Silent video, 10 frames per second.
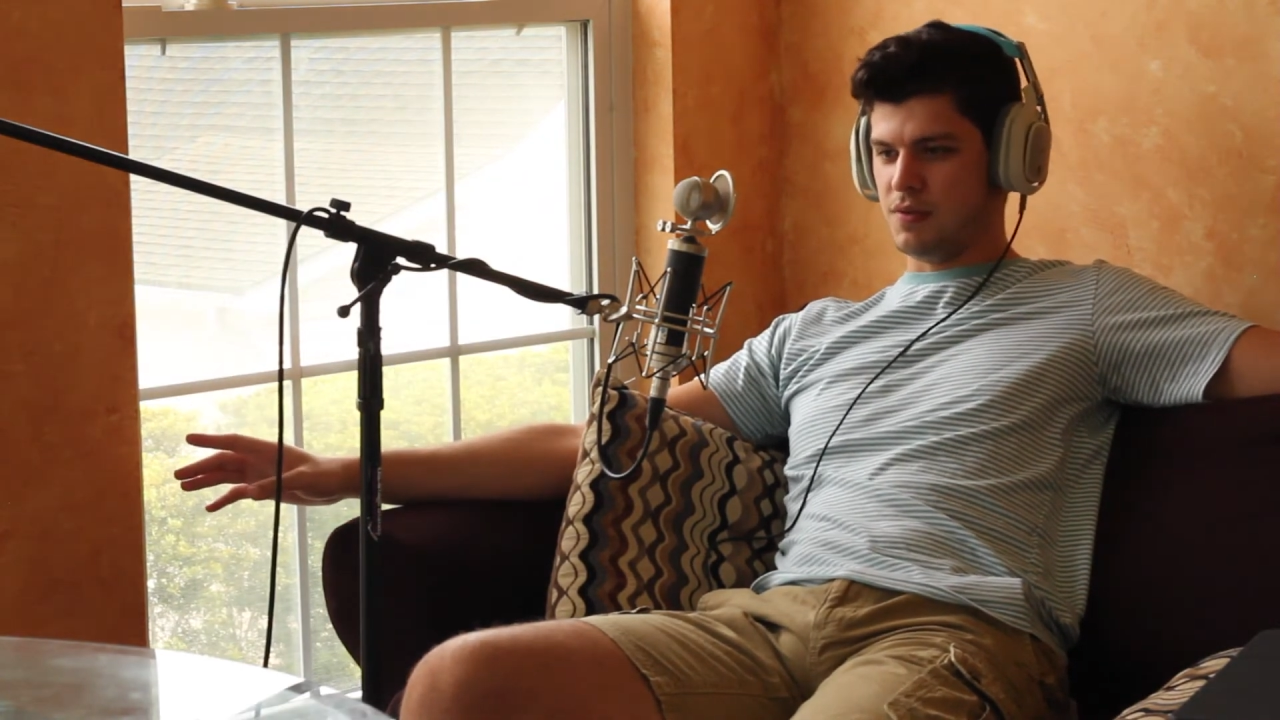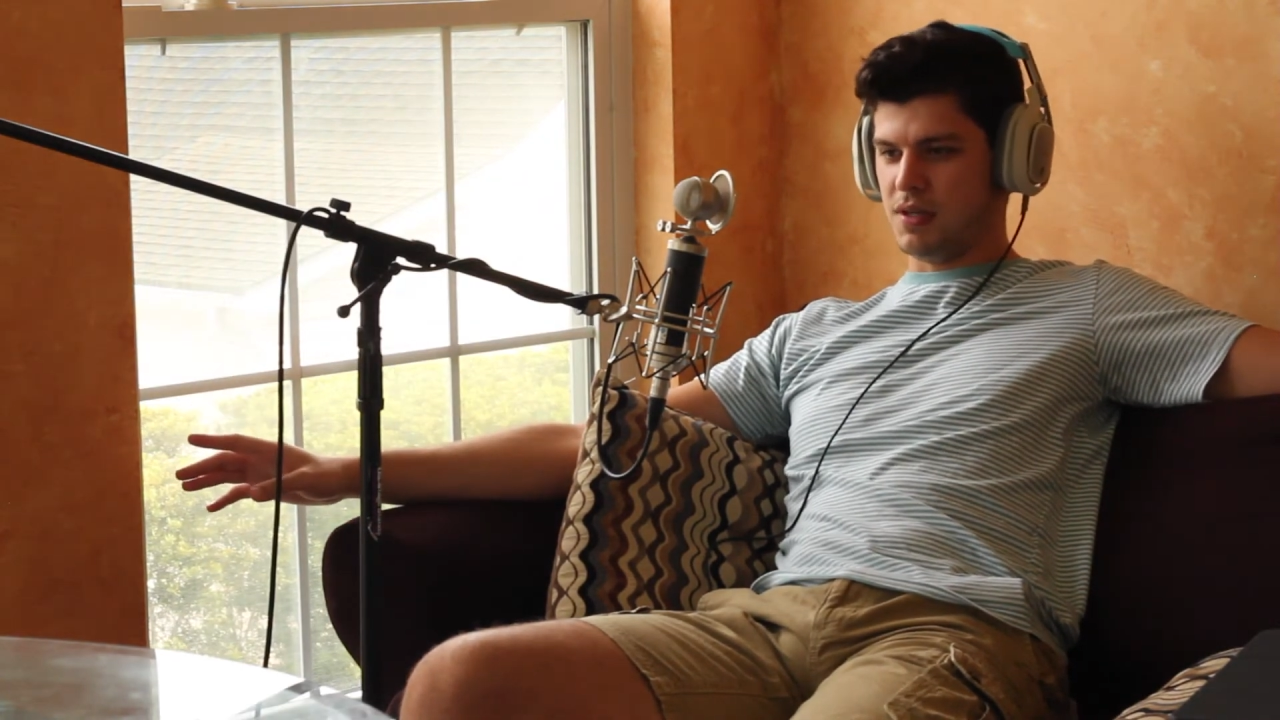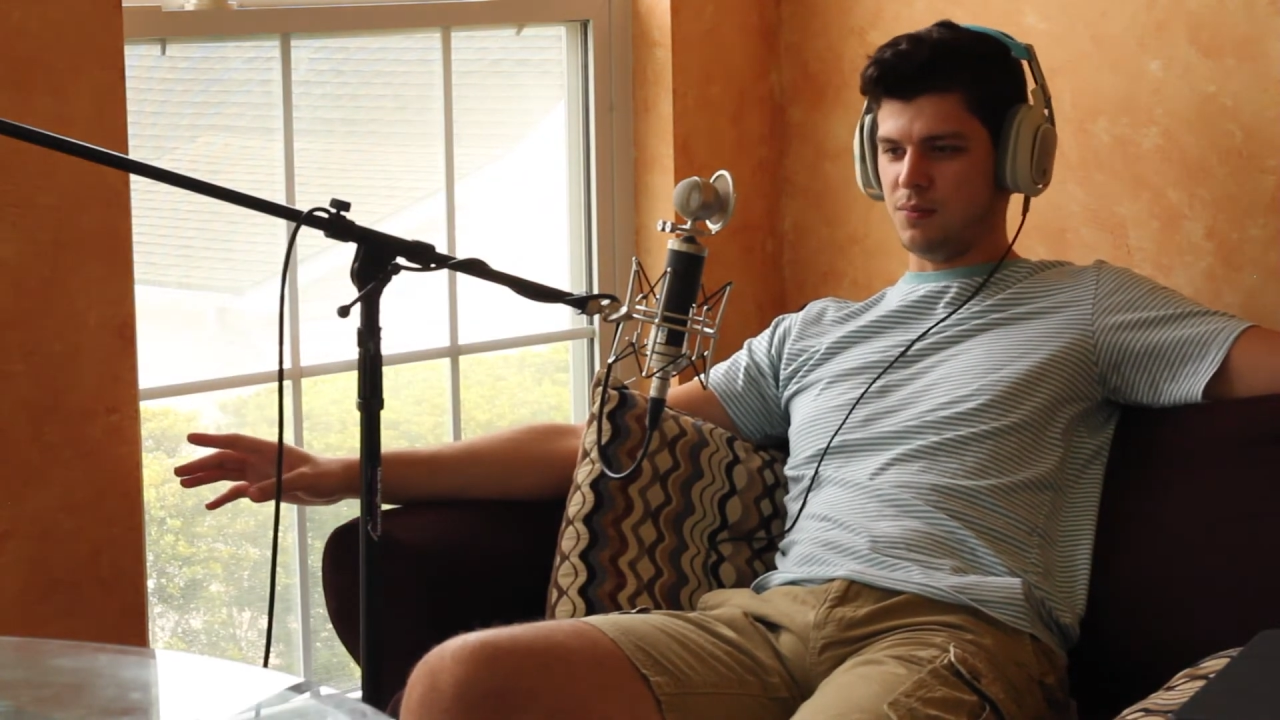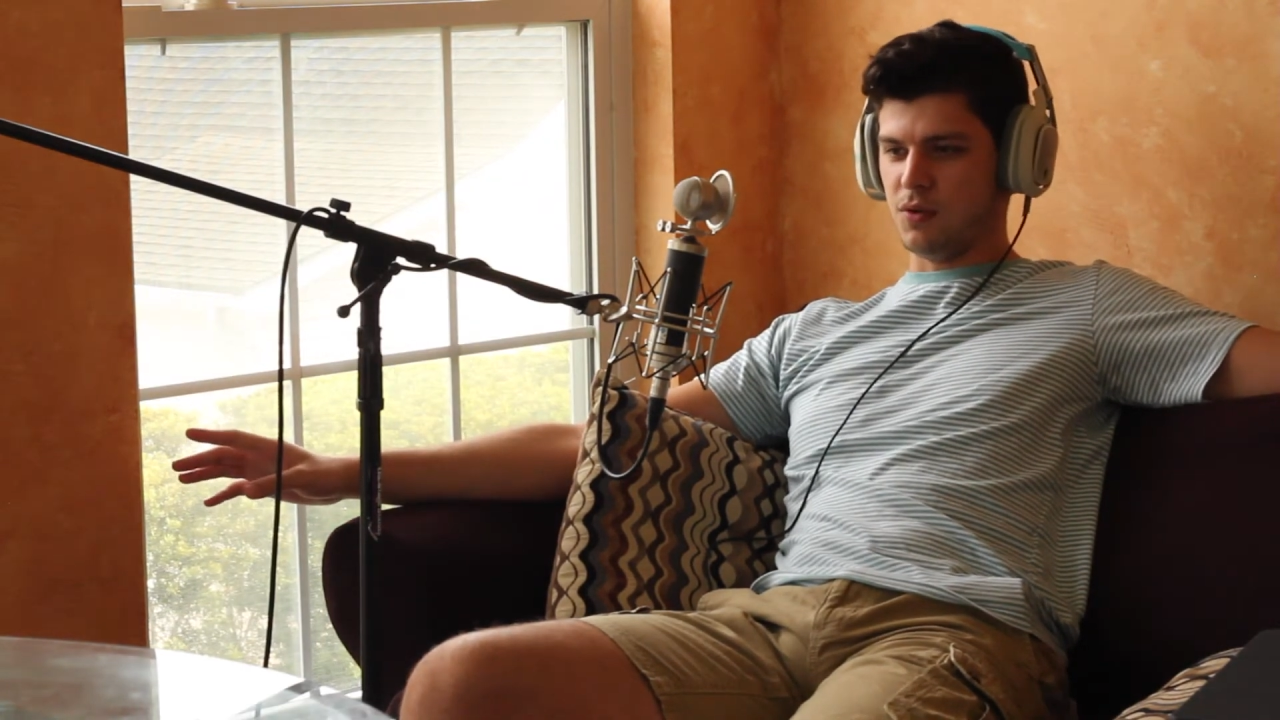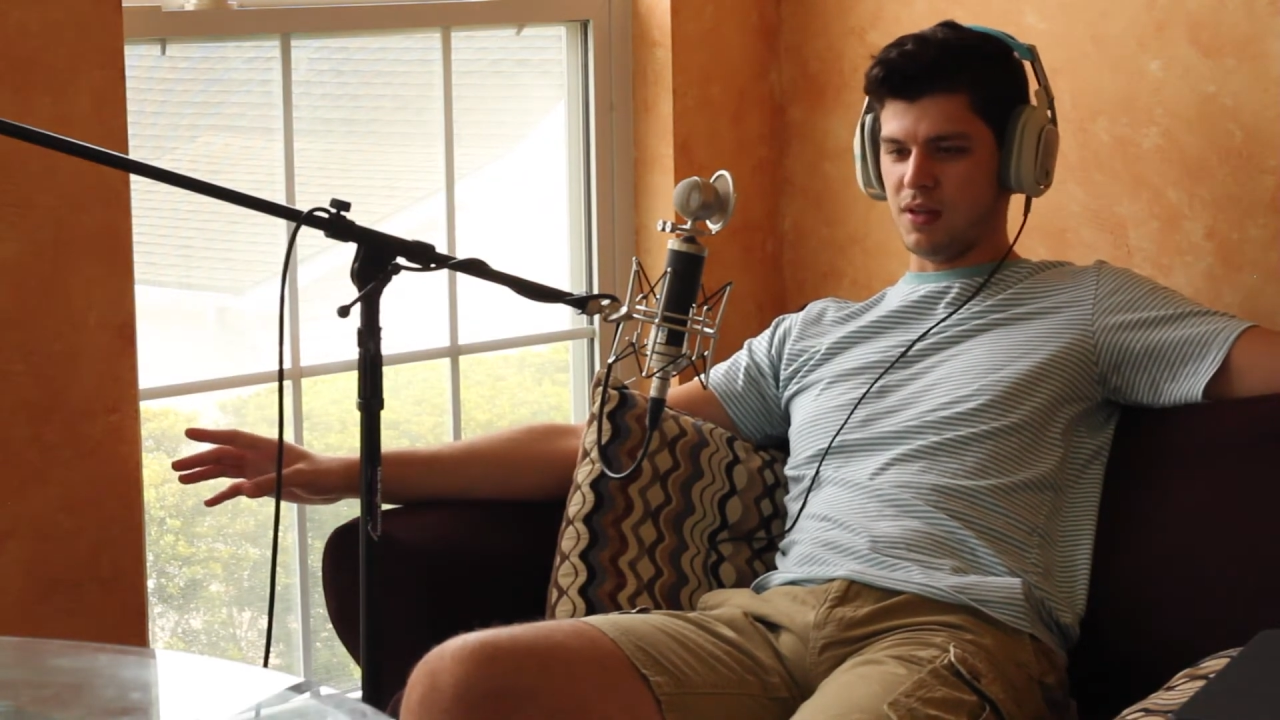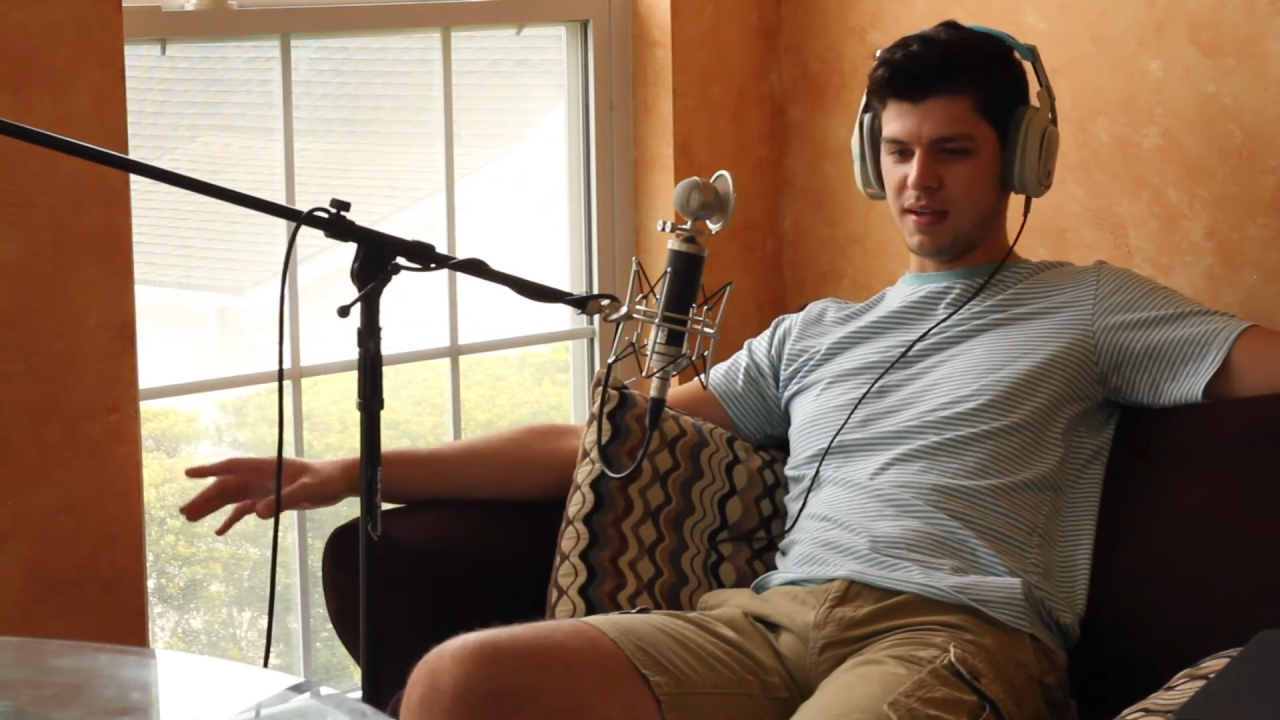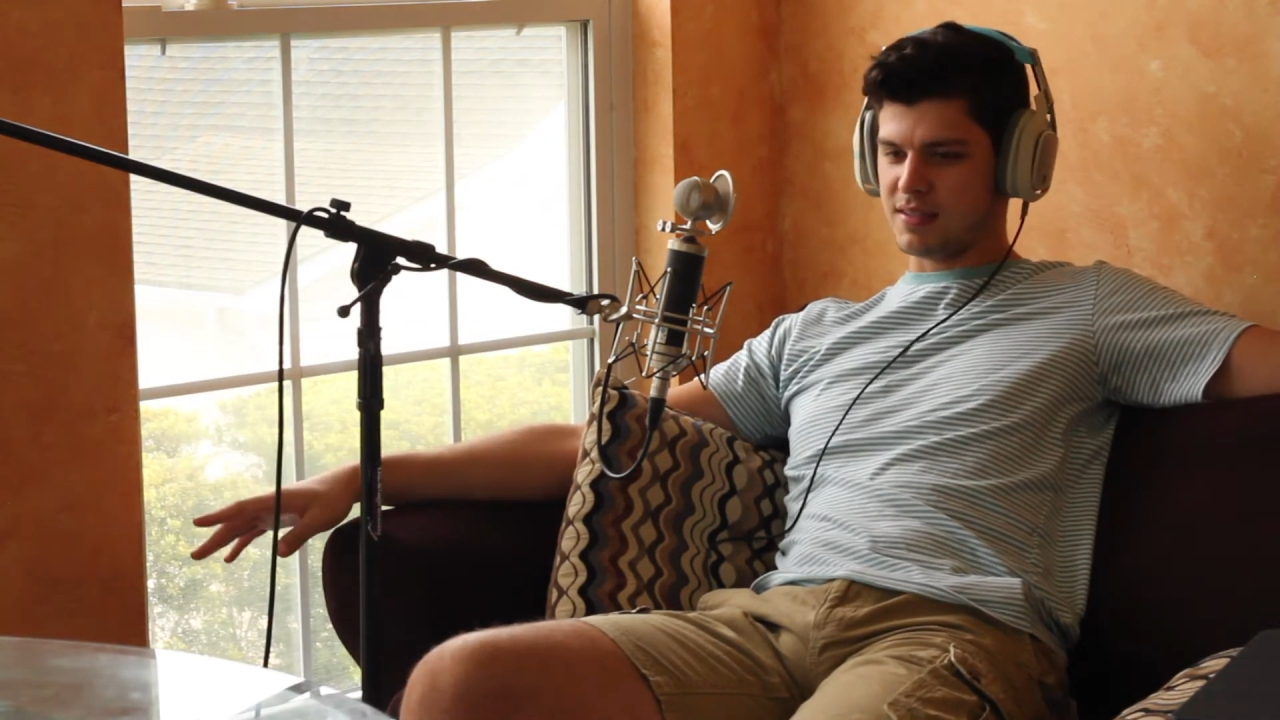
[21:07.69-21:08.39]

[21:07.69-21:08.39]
in and we're like,